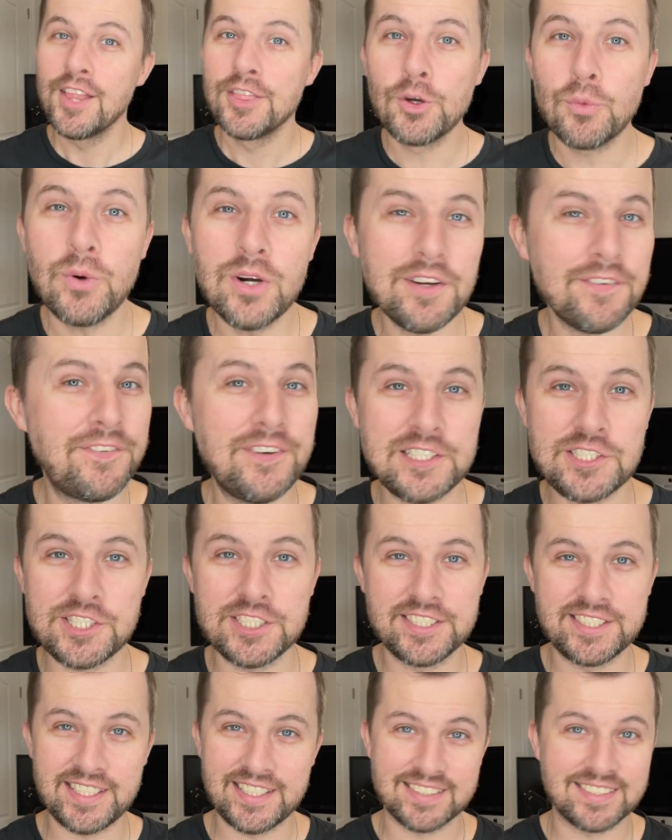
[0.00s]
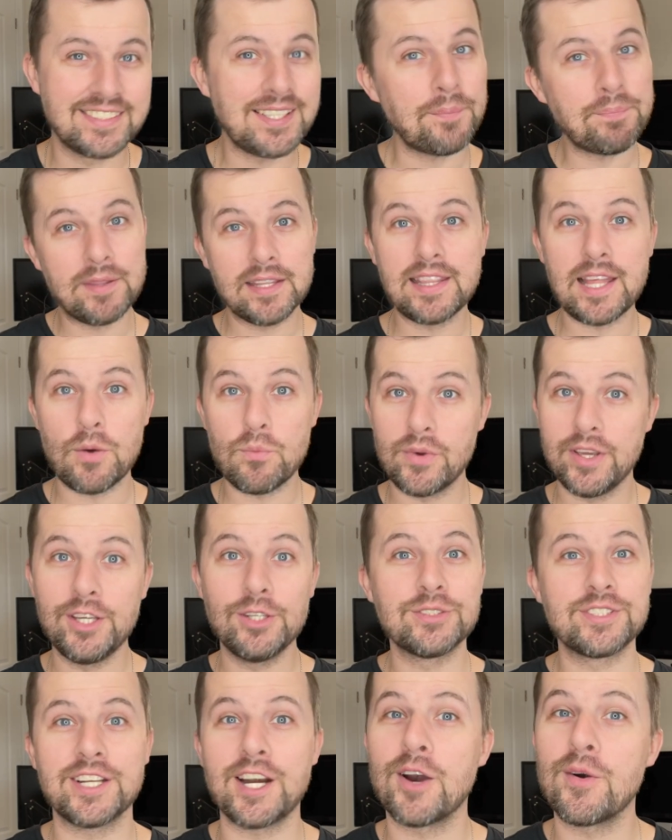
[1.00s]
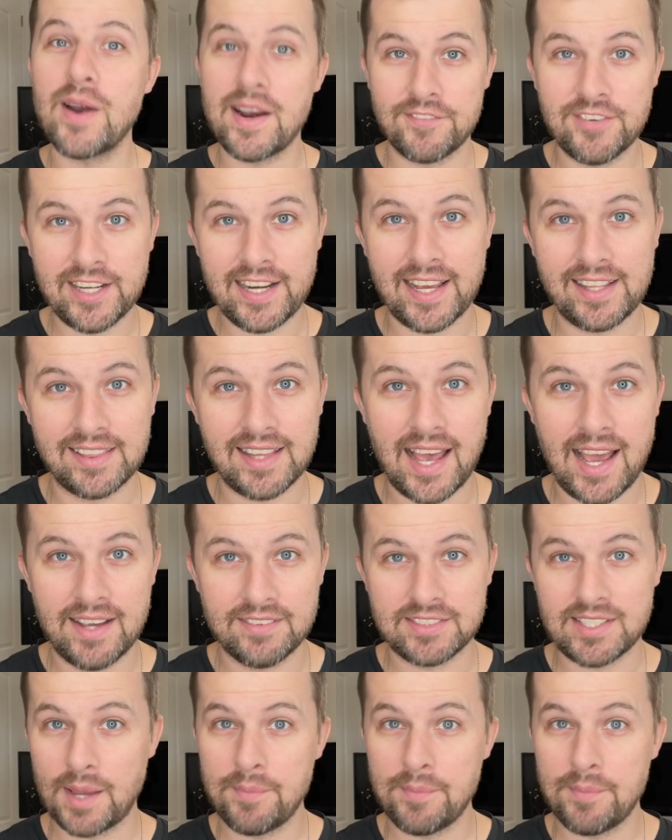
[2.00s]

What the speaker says: The word efficiency is something that we use in our everyday lives.